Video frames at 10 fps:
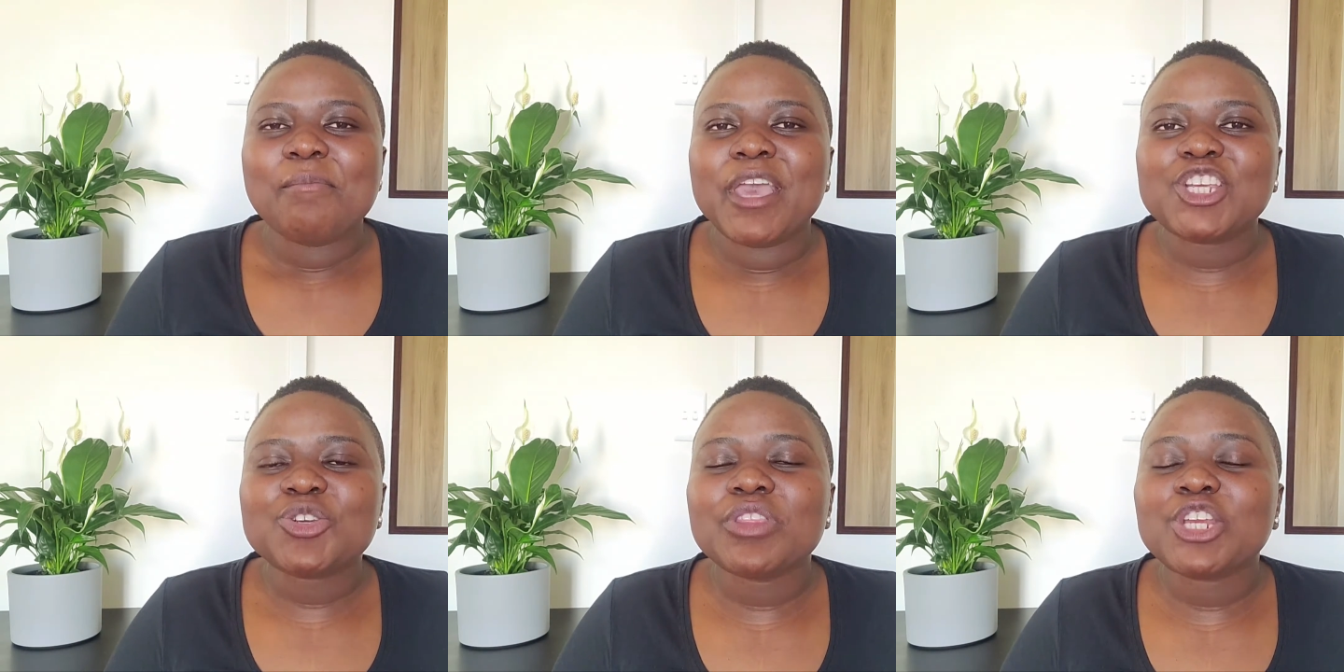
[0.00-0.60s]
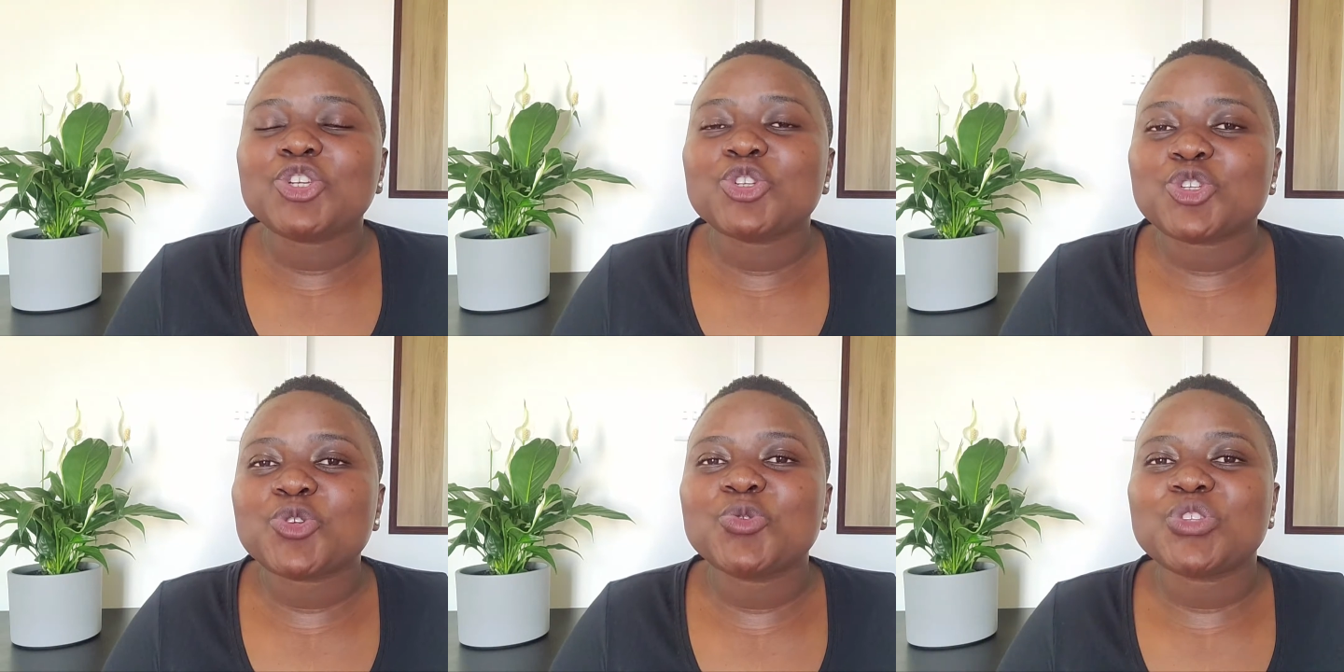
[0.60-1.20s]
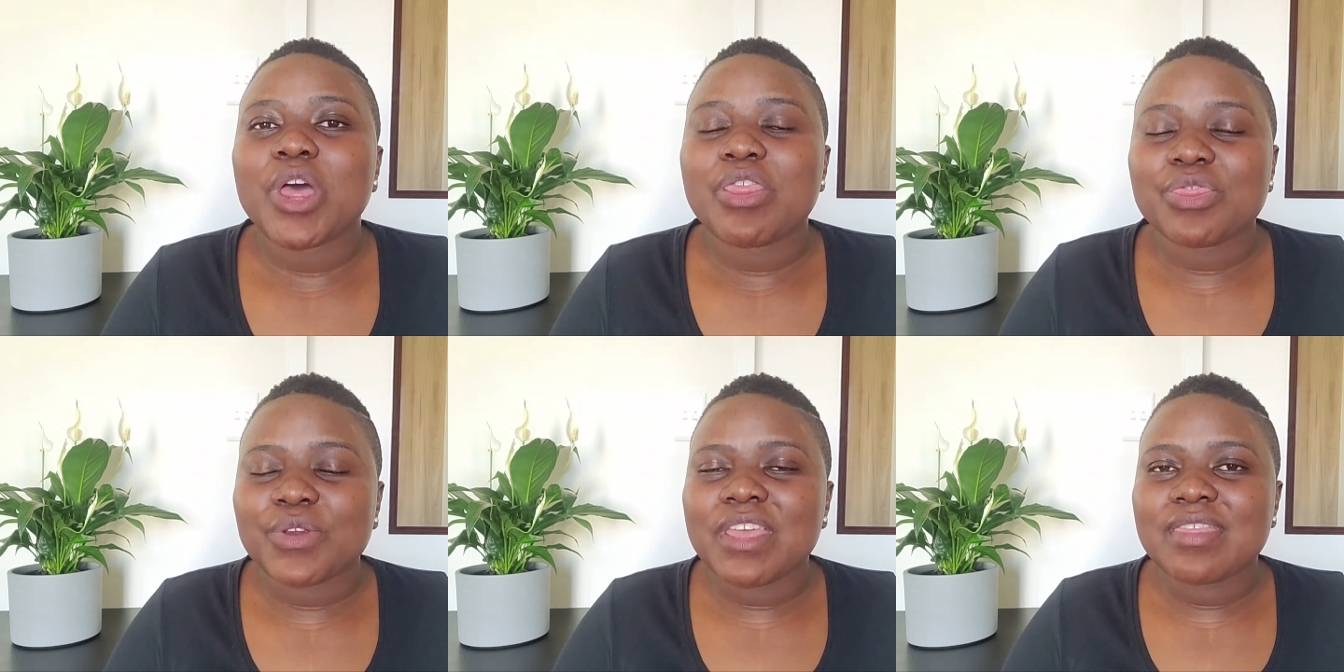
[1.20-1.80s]
Make sure that you choose
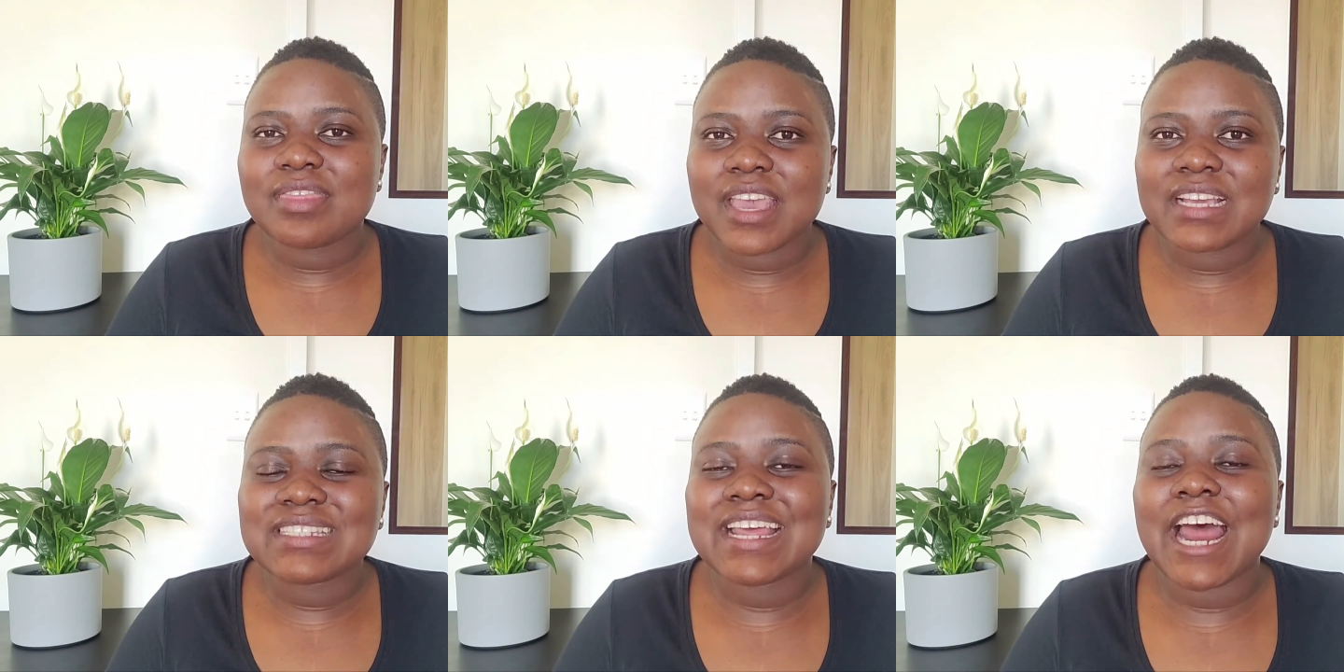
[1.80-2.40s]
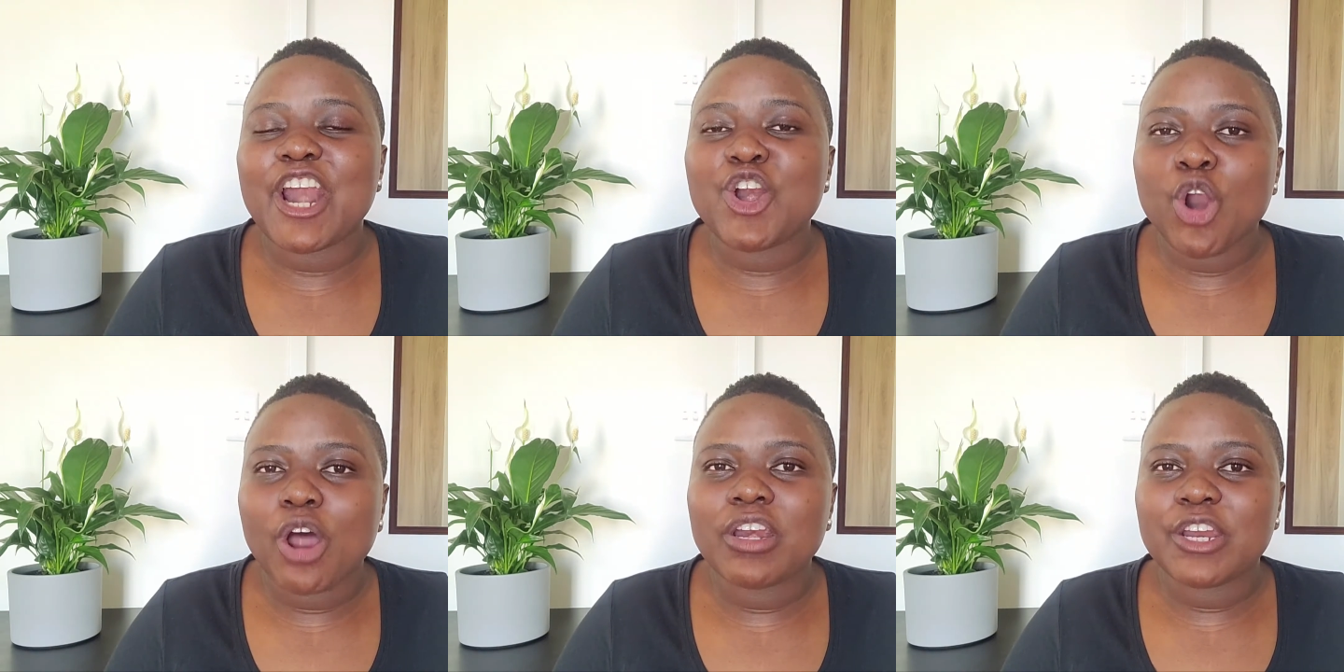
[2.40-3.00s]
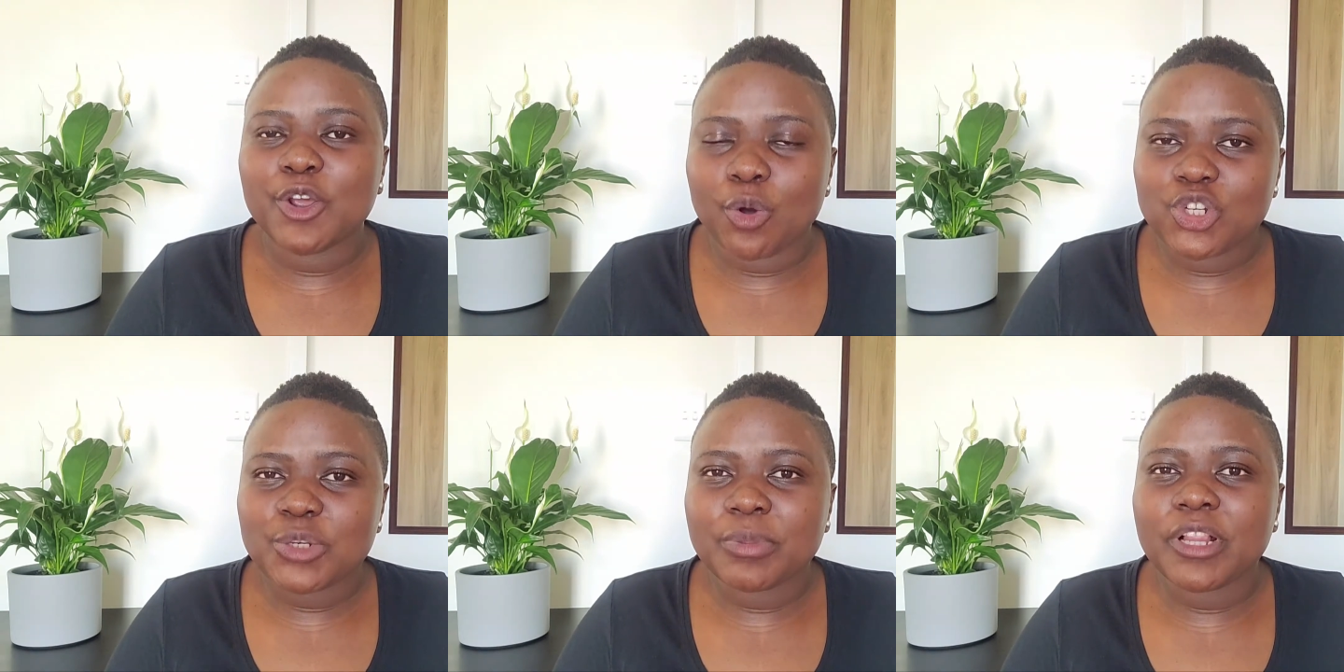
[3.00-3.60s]
3 things that are
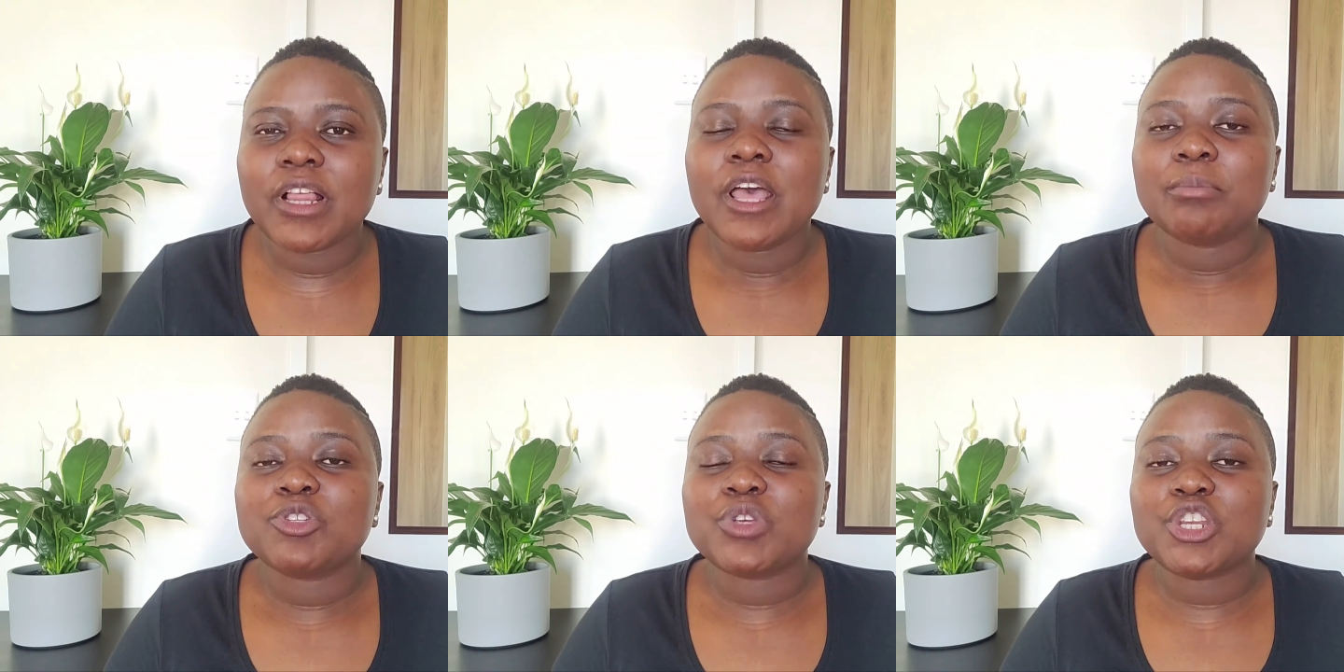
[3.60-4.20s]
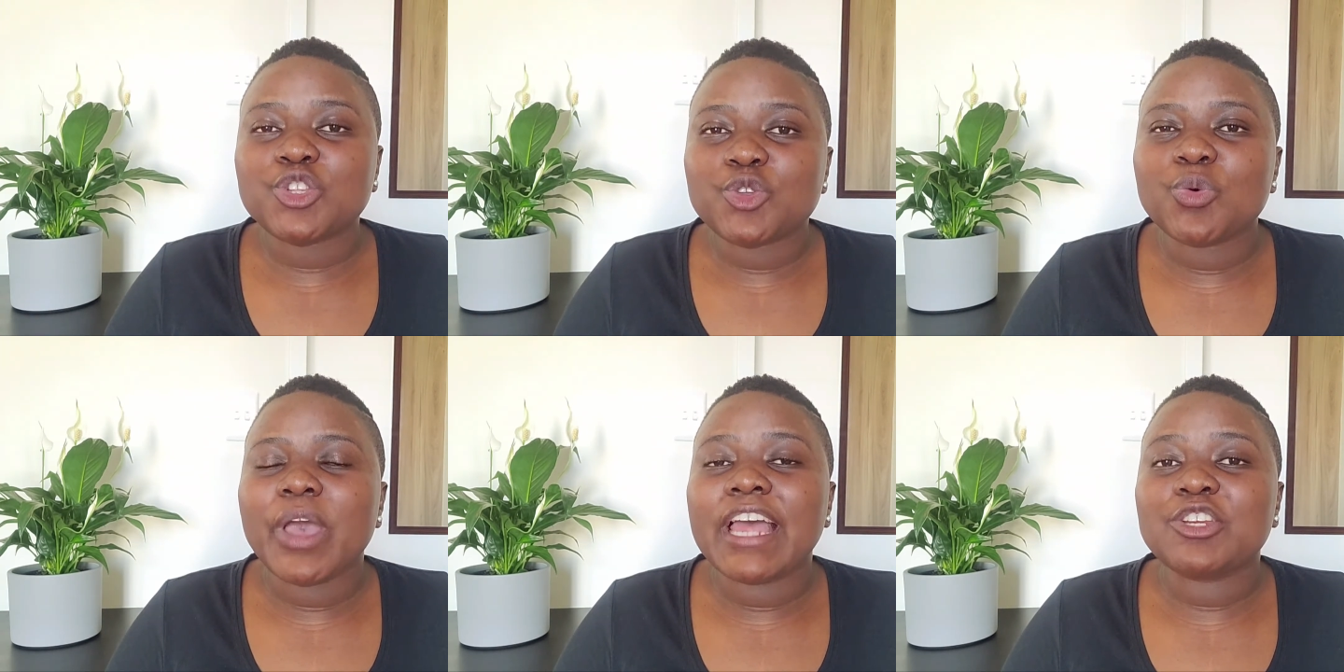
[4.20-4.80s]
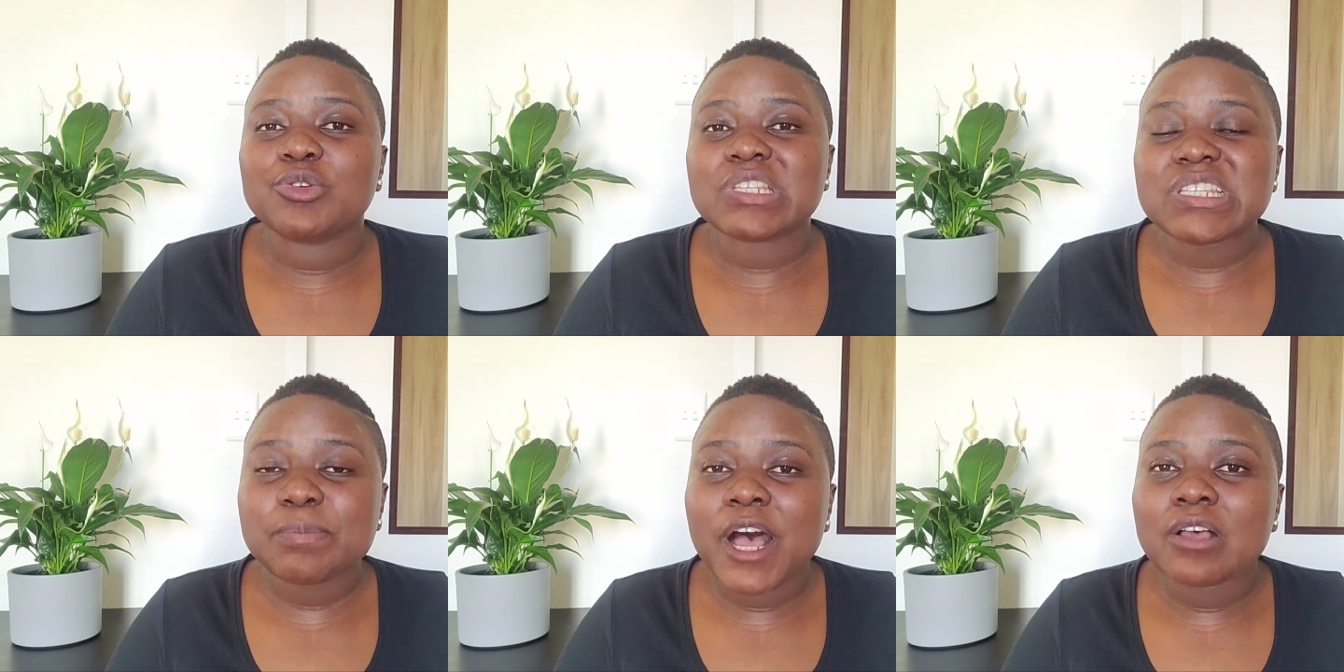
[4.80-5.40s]
non-negotiable between you and your
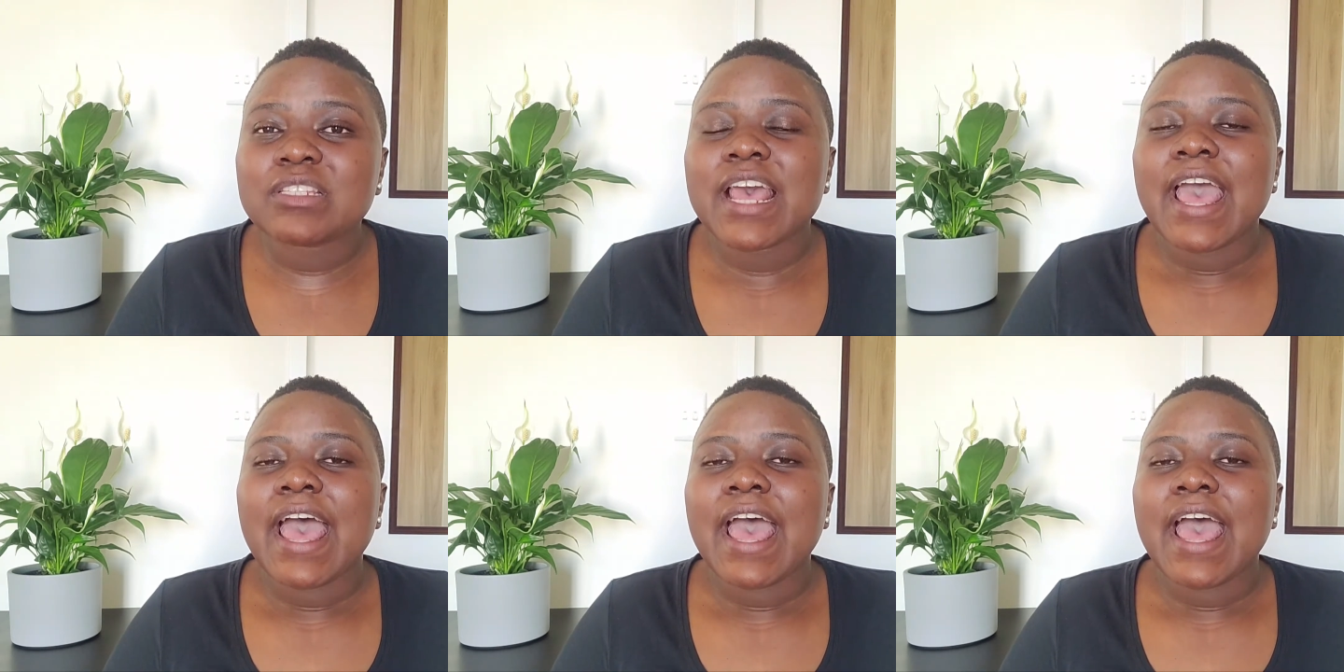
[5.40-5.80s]
spouse,